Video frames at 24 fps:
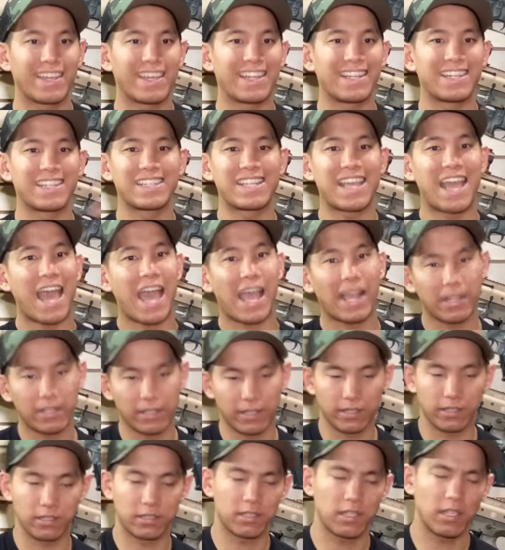in
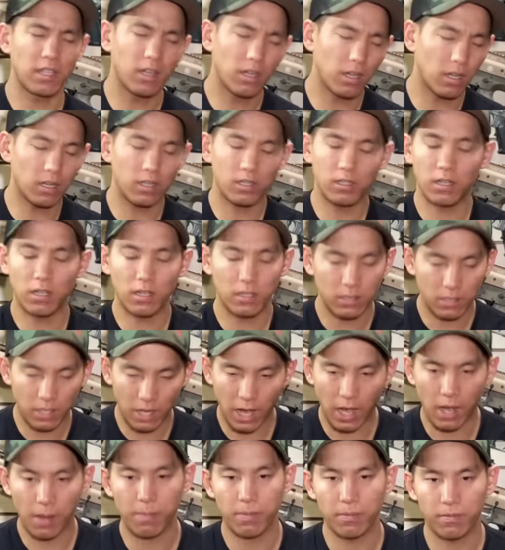tactics, and on, on
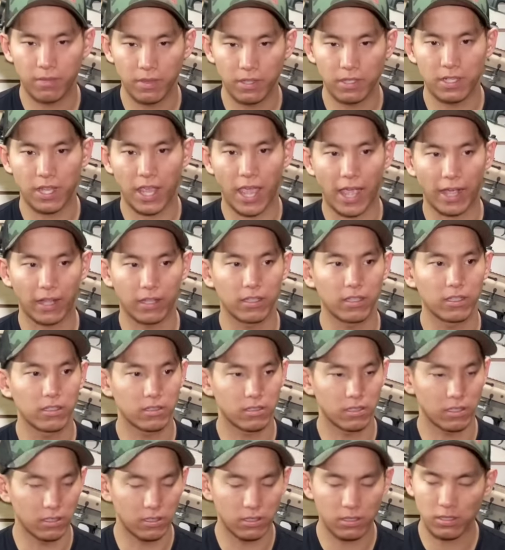top of the
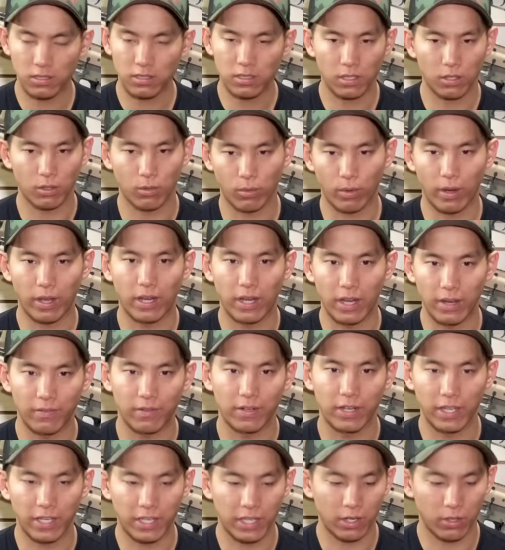tactics, it's just a great
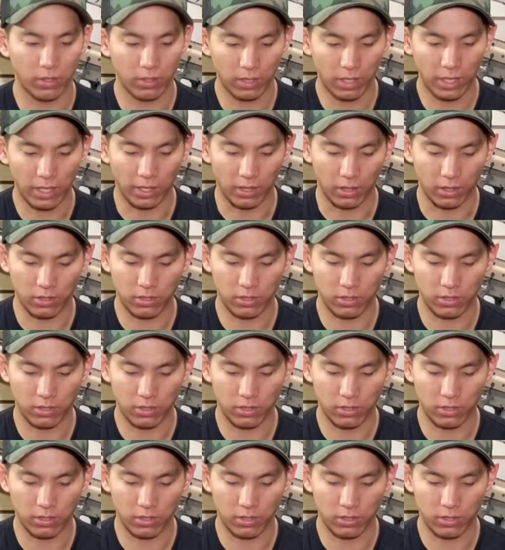everyday carry light.